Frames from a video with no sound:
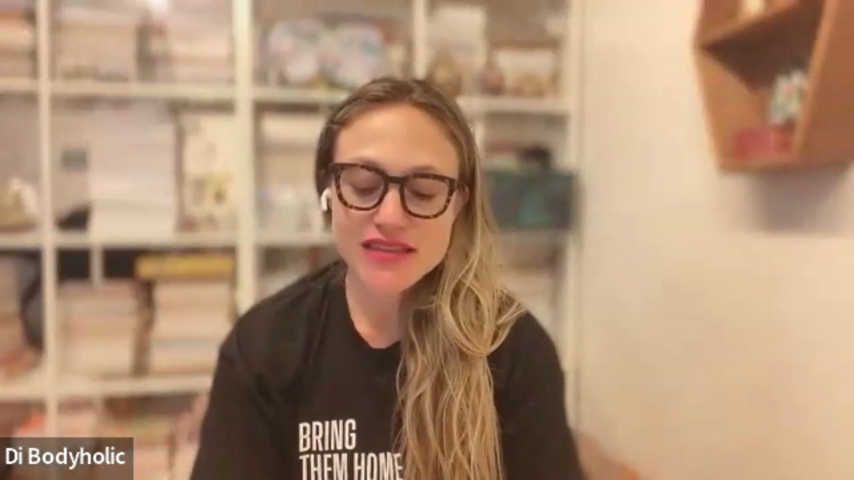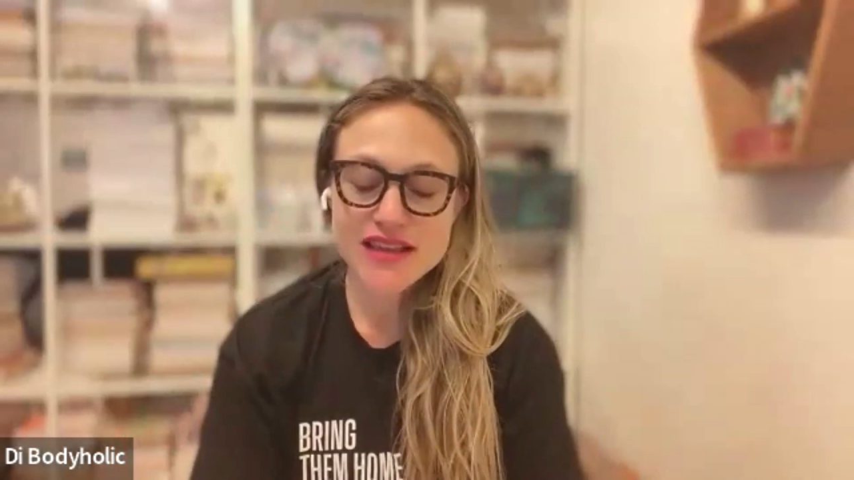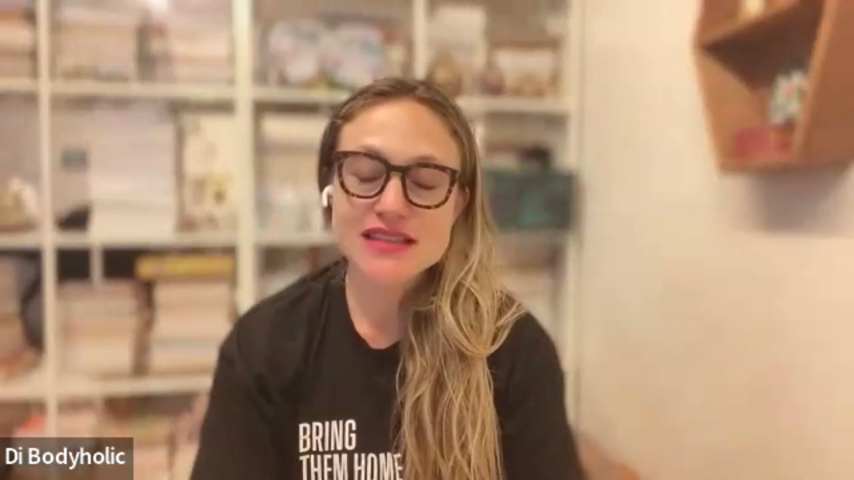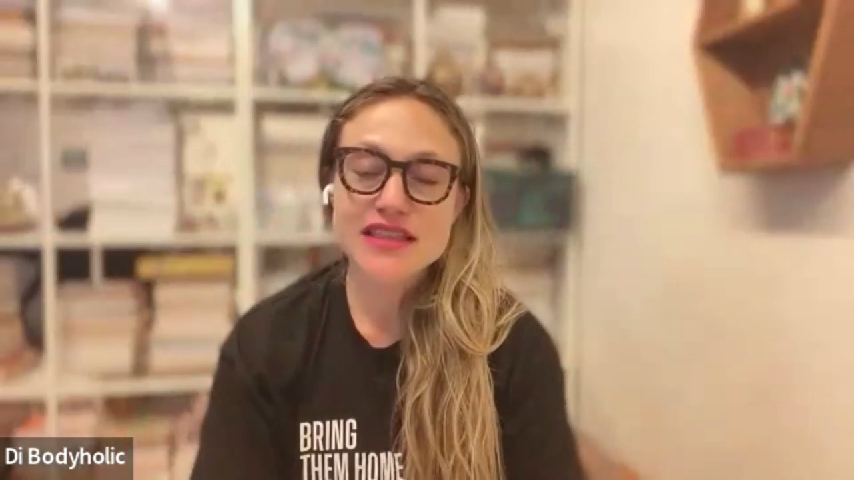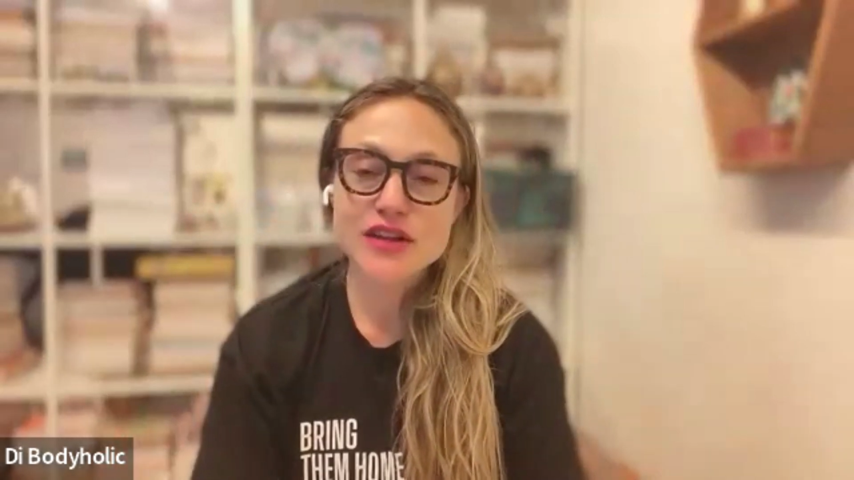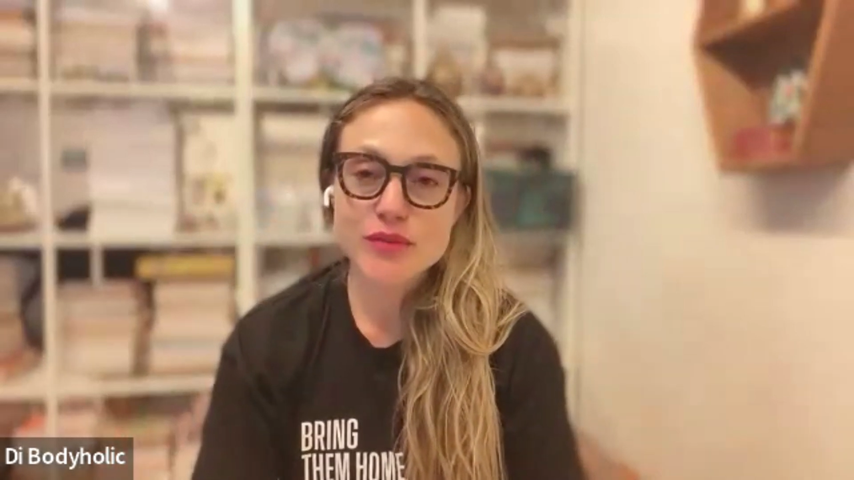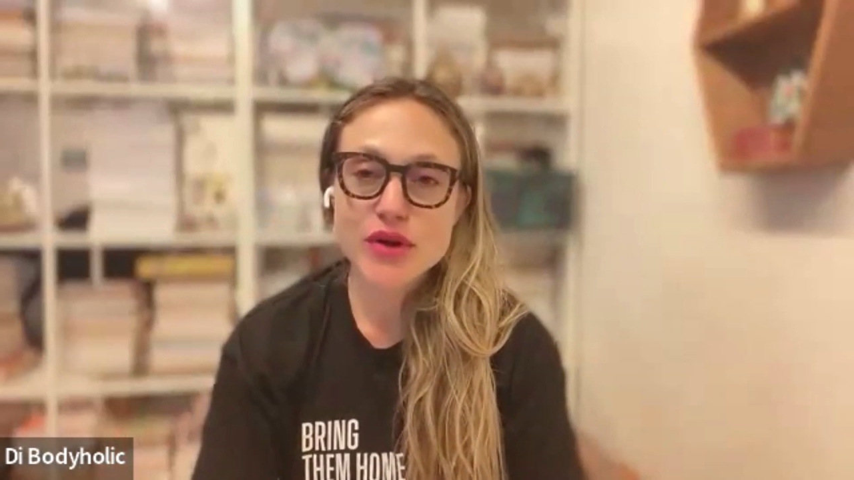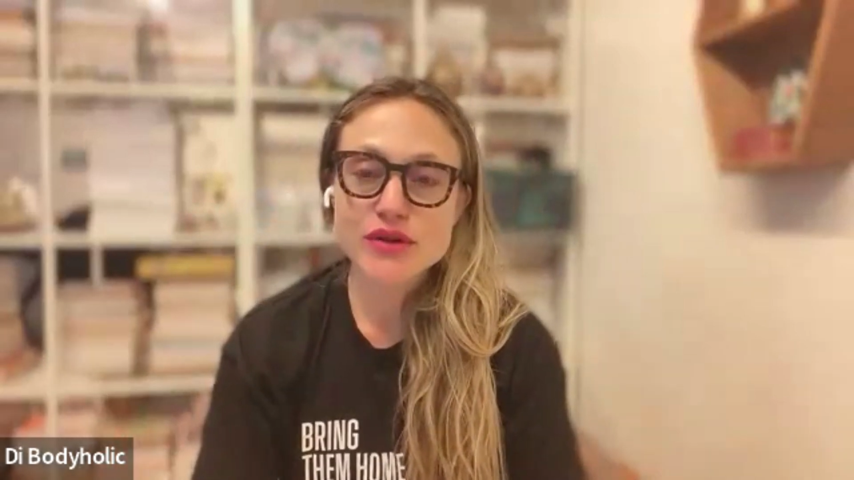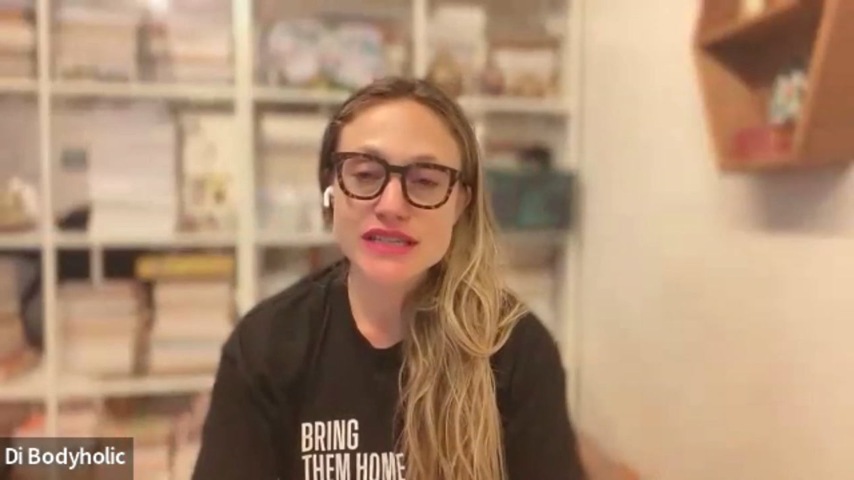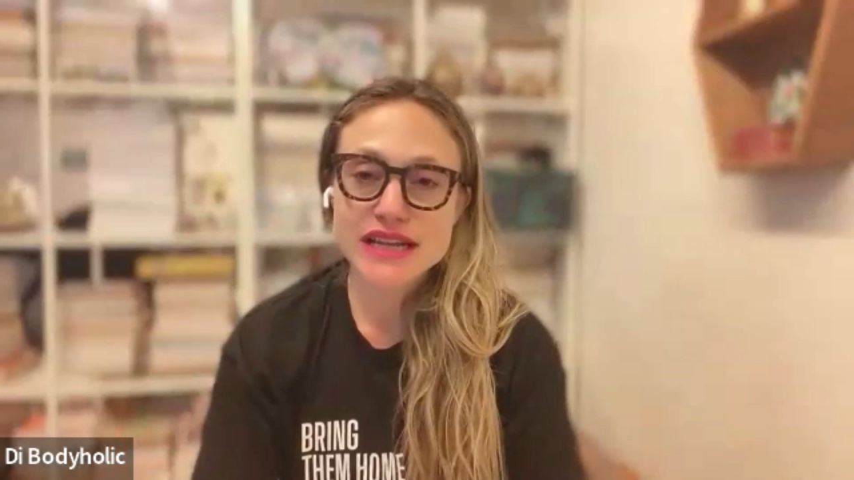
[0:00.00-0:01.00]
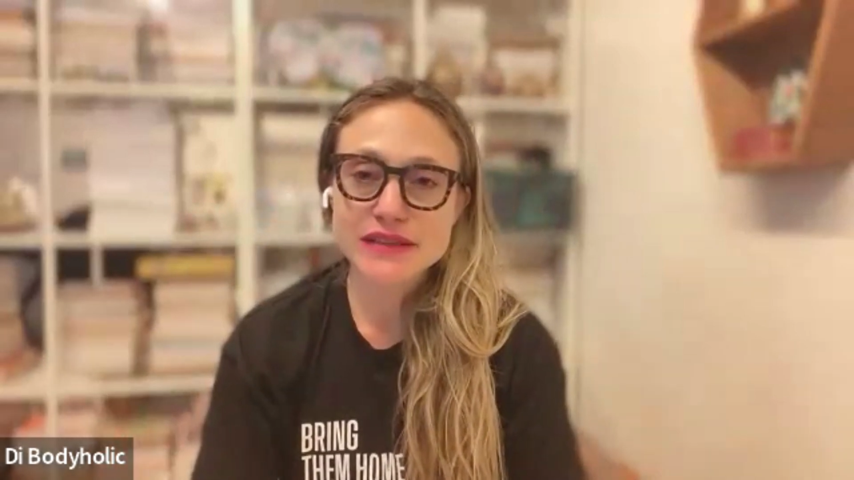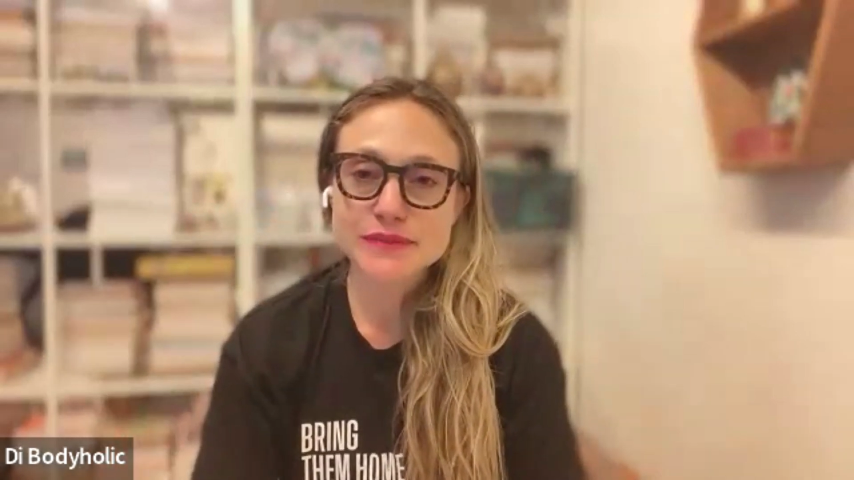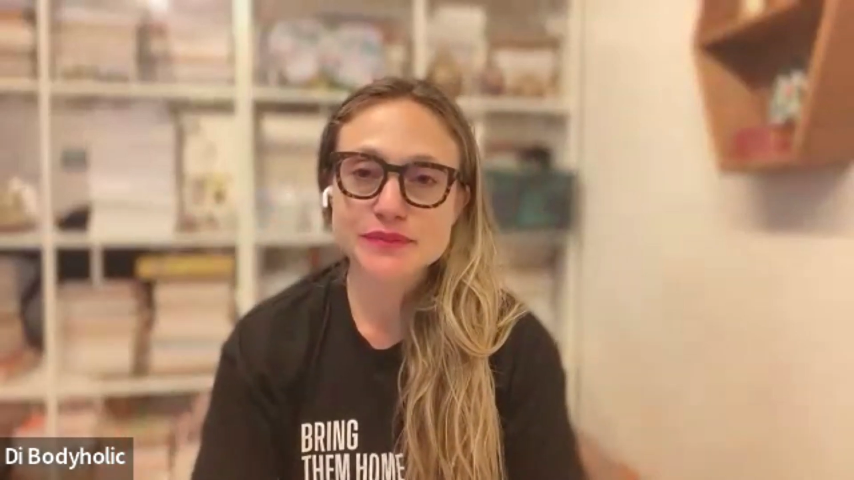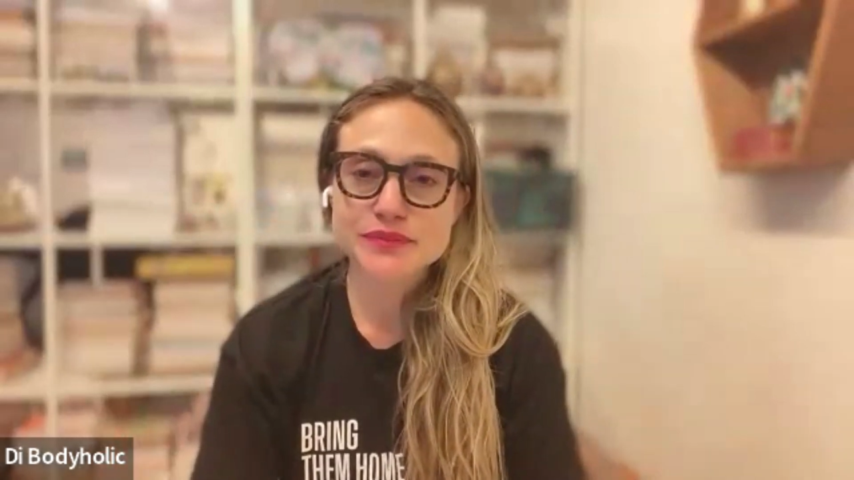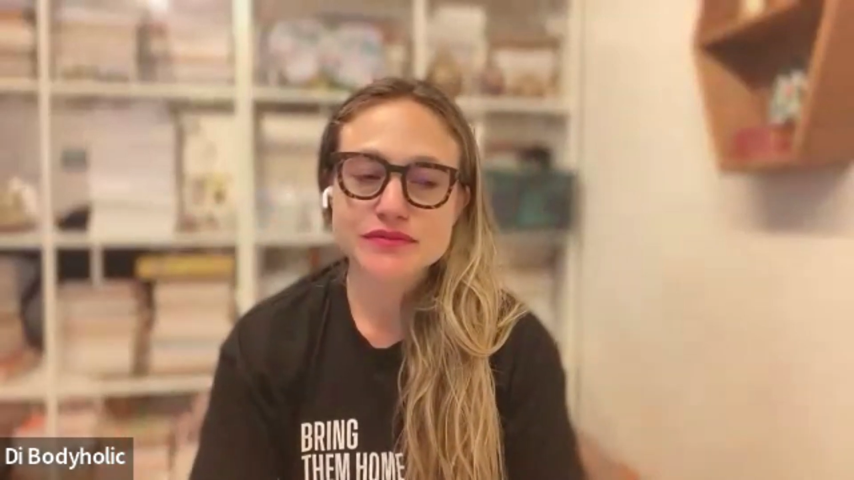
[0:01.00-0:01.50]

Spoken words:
things that they're posting.